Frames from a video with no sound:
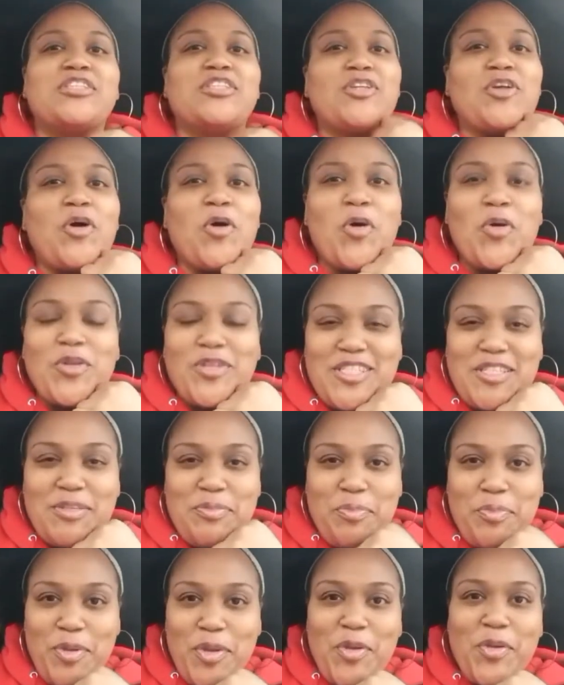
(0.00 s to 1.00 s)
to the Holy
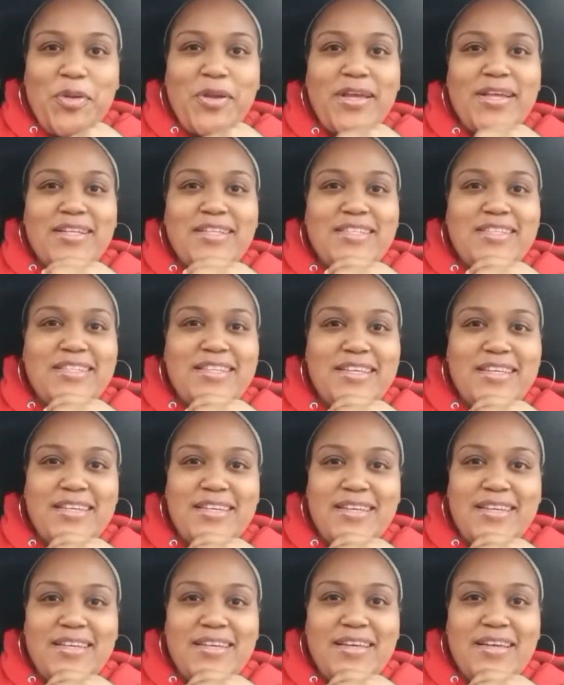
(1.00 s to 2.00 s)
Spirit,
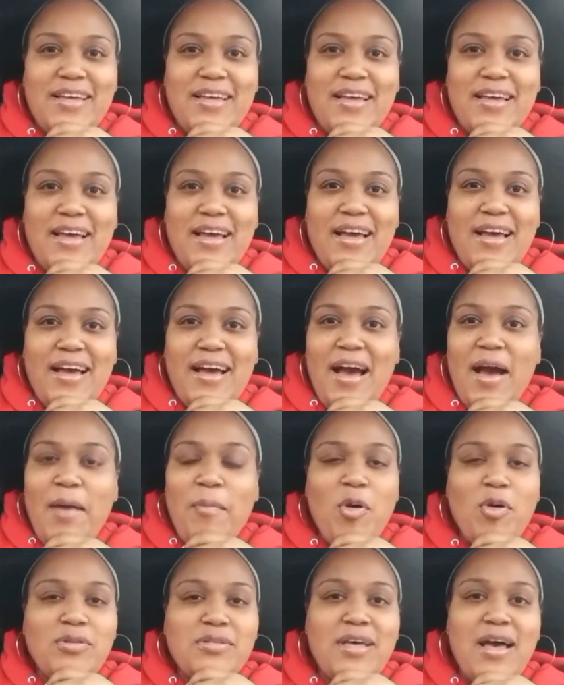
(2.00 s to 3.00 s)
I'm
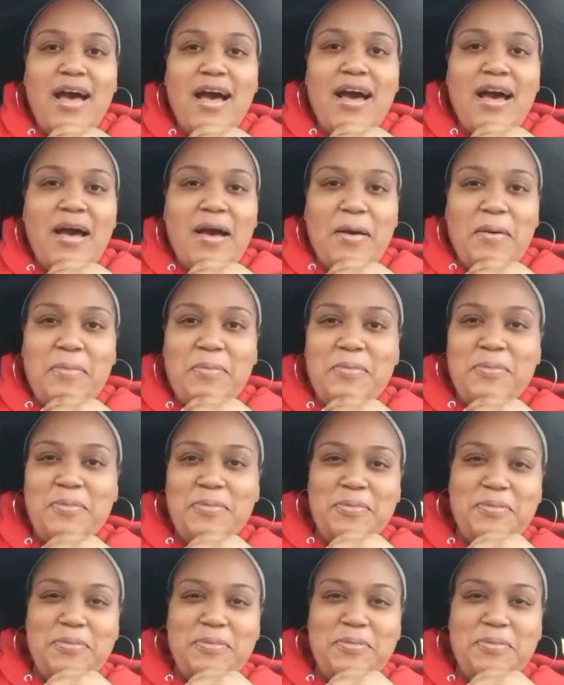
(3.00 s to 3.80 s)
on time.